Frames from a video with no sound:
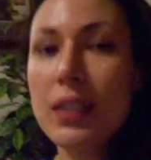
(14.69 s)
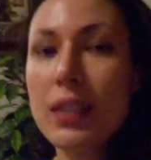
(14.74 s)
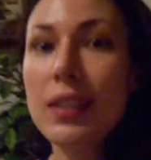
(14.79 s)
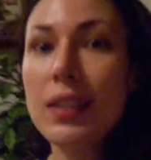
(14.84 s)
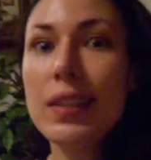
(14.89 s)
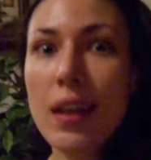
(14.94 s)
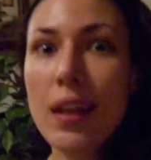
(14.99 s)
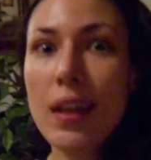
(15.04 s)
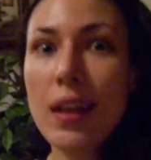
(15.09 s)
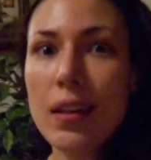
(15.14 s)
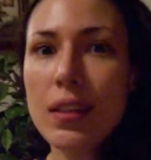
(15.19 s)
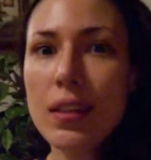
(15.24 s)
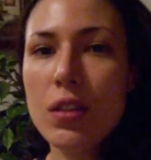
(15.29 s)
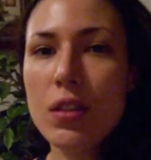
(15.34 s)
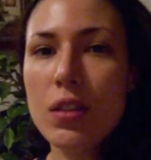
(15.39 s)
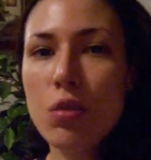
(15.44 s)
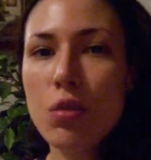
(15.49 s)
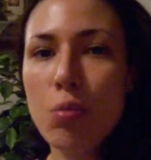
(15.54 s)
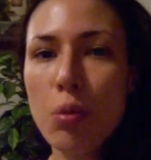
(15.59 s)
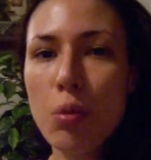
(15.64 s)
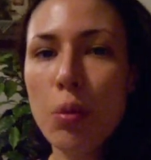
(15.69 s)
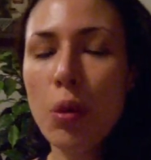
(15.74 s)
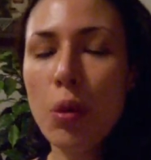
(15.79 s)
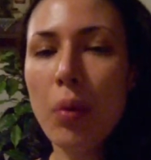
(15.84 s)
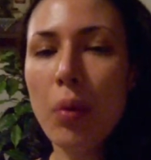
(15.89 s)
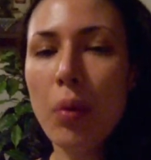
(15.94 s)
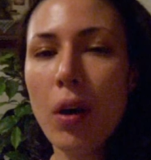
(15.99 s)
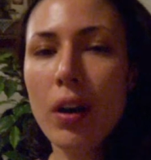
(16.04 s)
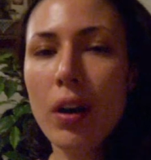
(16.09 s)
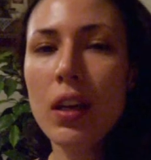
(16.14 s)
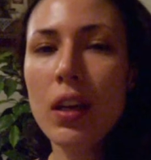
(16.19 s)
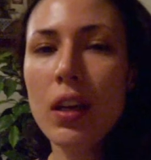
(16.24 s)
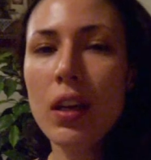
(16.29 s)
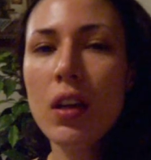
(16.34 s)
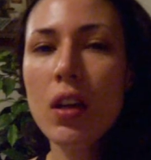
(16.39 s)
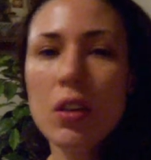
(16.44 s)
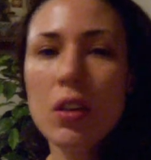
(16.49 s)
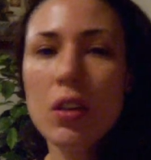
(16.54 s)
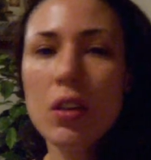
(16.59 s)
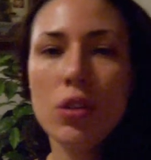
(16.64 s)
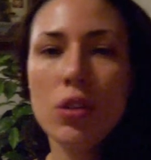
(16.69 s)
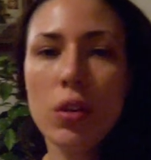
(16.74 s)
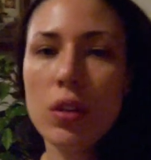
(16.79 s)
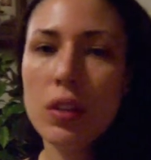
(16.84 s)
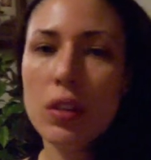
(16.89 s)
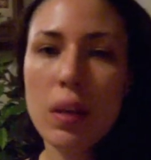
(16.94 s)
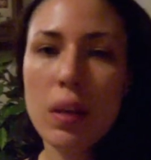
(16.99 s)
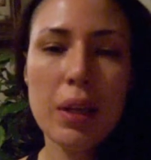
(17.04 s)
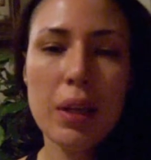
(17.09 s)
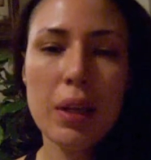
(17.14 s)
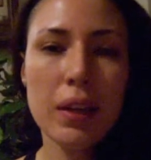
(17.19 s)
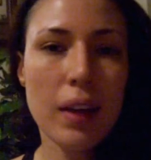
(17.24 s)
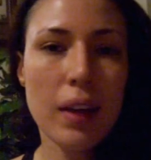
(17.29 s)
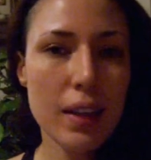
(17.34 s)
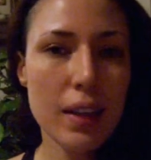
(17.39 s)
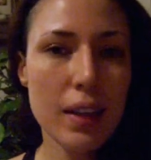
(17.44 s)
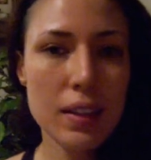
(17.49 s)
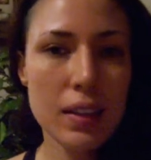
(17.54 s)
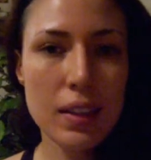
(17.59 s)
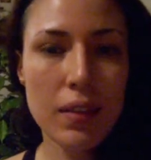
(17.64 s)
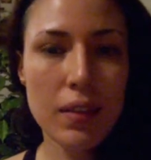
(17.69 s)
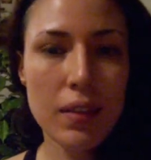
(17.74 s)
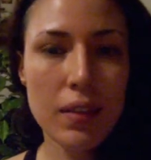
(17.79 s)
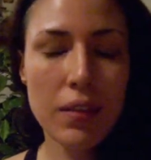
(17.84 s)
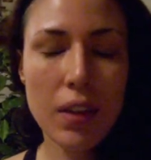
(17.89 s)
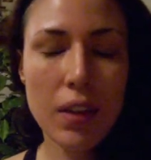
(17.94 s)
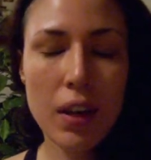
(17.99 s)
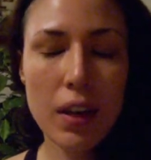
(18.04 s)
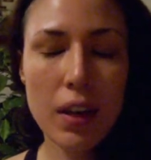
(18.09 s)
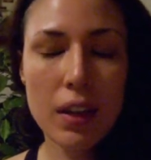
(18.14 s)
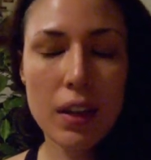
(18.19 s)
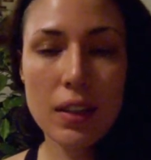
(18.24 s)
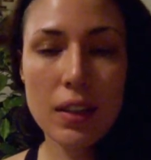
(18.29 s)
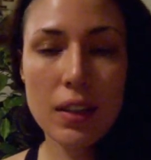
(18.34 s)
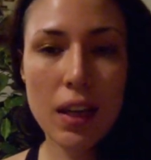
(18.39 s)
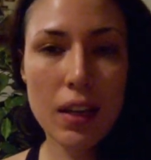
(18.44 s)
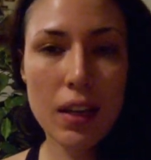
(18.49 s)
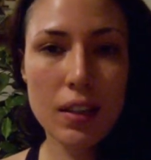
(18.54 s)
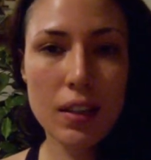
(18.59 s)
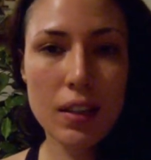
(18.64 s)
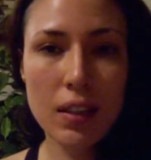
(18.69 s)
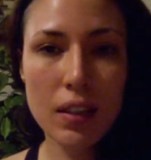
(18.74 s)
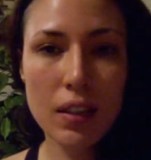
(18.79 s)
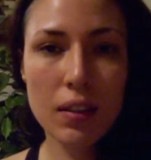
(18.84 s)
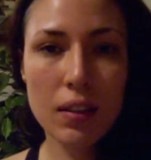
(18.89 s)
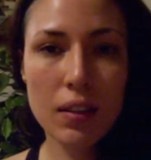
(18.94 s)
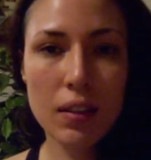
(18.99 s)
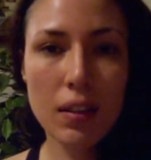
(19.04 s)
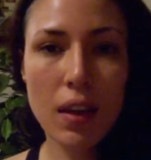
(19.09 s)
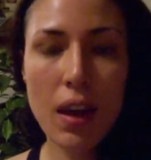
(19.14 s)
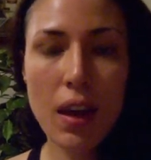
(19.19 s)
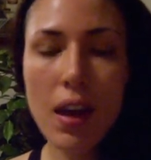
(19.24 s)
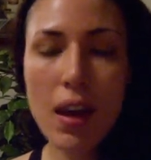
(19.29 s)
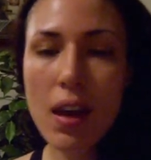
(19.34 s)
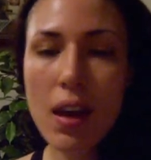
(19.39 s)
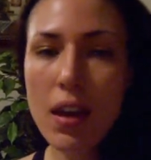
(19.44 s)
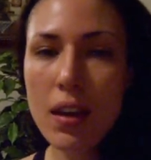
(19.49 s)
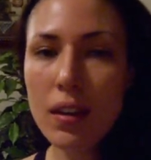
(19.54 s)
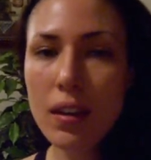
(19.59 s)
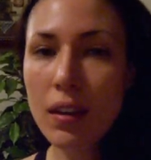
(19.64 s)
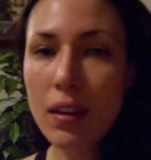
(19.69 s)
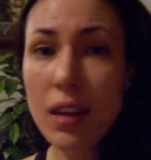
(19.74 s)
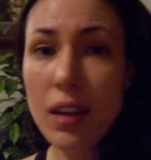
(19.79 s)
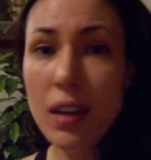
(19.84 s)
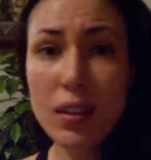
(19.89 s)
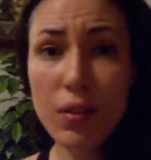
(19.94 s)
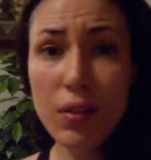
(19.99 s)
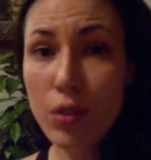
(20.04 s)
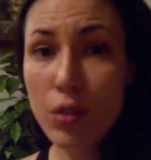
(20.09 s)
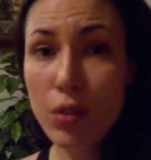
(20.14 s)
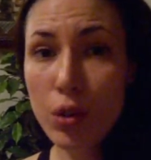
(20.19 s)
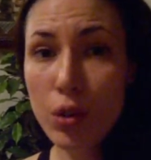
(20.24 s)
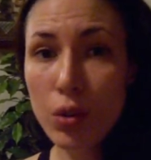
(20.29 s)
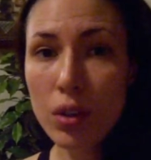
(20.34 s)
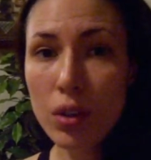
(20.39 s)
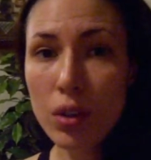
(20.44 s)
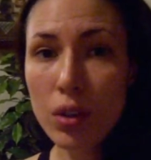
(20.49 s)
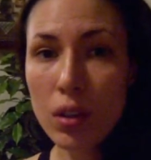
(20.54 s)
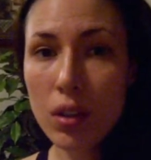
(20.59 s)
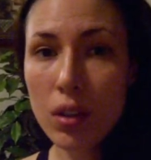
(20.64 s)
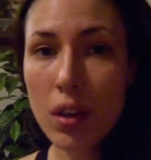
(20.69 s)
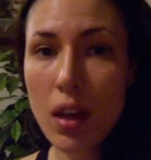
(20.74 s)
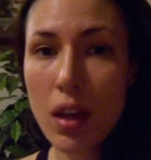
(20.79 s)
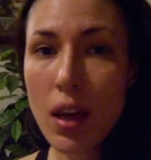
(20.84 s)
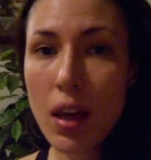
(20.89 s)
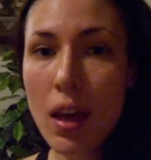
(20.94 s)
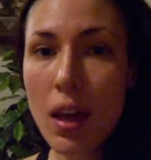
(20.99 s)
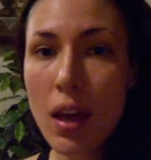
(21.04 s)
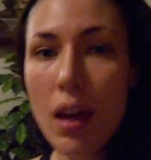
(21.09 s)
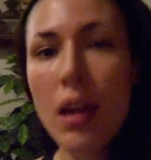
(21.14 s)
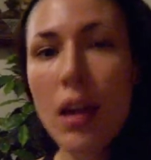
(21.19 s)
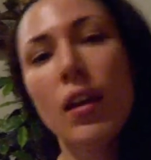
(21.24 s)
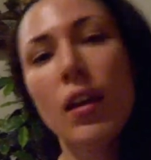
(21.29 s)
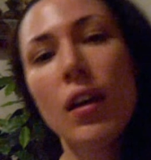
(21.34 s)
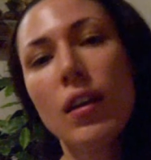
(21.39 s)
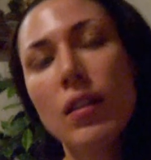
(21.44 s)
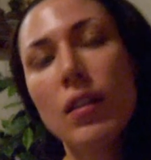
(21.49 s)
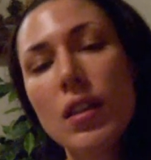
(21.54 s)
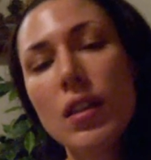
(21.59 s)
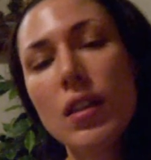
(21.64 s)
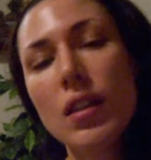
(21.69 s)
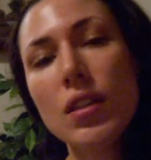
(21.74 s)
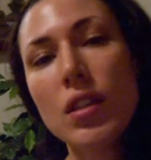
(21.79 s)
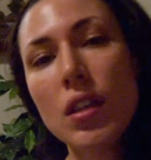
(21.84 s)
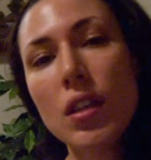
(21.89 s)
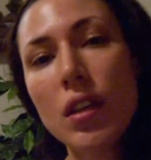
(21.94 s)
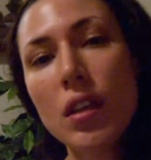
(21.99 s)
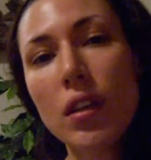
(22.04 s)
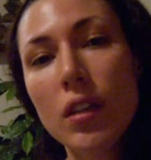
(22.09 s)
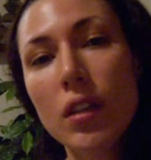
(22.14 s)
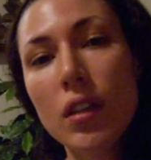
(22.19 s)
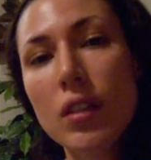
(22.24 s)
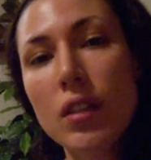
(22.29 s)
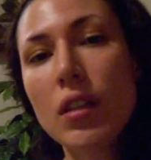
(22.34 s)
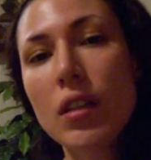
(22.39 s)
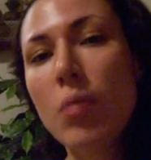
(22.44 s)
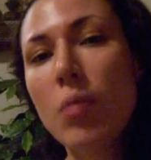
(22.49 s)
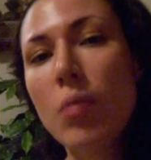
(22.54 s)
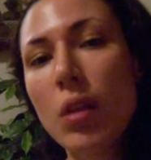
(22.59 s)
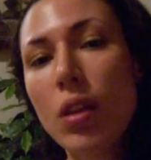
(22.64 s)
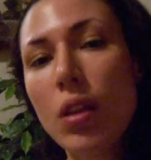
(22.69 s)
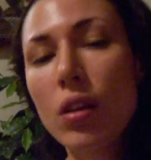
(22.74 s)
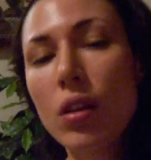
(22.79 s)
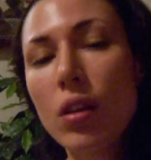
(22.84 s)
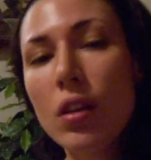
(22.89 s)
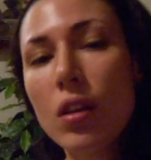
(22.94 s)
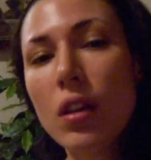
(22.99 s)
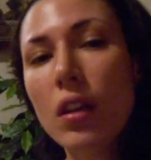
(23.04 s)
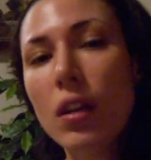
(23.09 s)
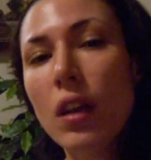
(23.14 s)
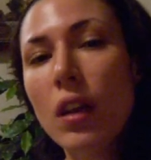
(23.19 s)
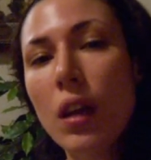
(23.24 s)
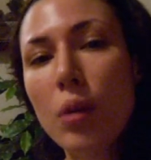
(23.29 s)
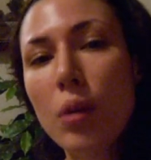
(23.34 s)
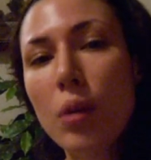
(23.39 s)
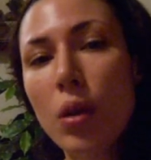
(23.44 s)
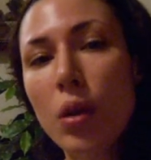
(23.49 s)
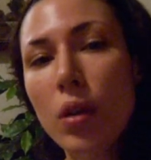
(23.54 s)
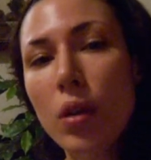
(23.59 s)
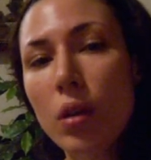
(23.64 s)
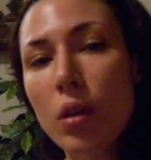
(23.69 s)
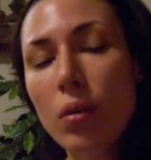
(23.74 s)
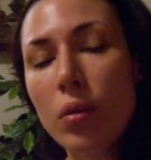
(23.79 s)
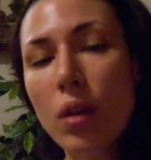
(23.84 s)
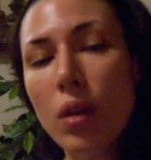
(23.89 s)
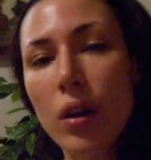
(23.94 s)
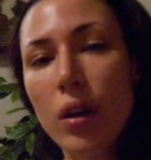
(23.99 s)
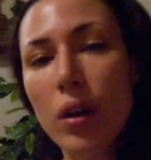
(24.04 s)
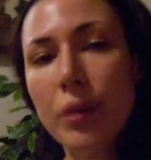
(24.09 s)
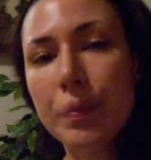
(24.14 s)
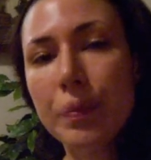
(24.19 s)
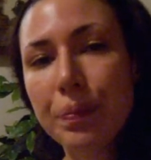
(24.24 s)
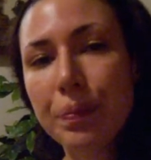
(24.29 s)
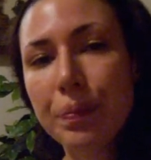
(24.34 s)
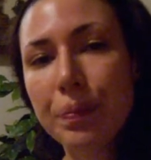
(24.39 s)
It's a salsa Super Bowl party, so there's going to be lots of dancing and lots of food. And this year is going to be the third year that I'm going in a row.